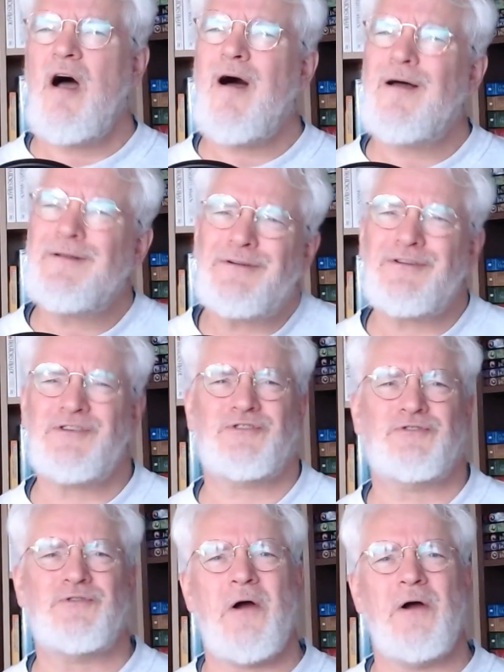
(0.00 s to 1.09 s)
are not as
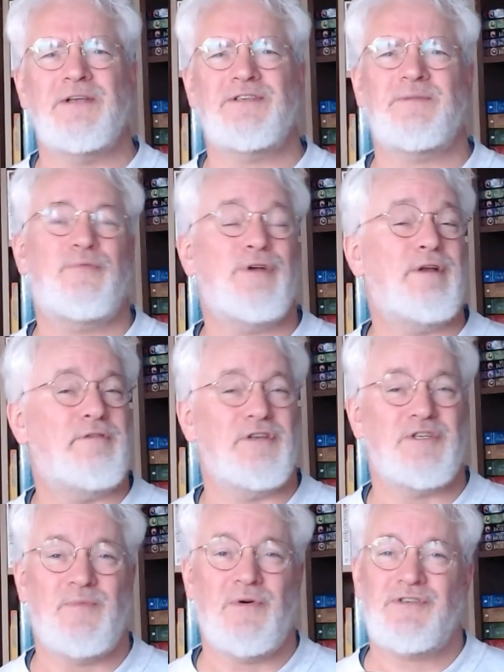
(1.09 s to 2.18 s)
strong as in
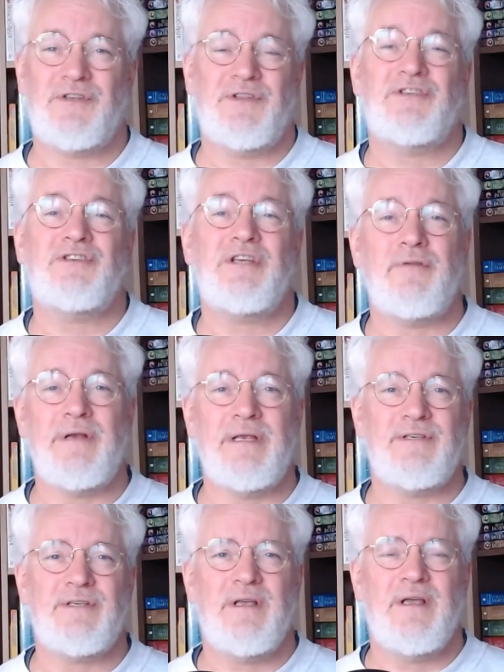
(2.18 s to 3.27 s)
previous books in this
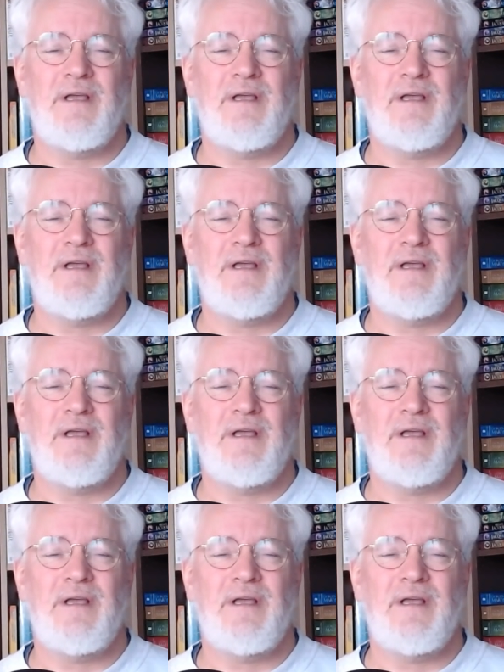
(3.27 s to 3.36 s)
series.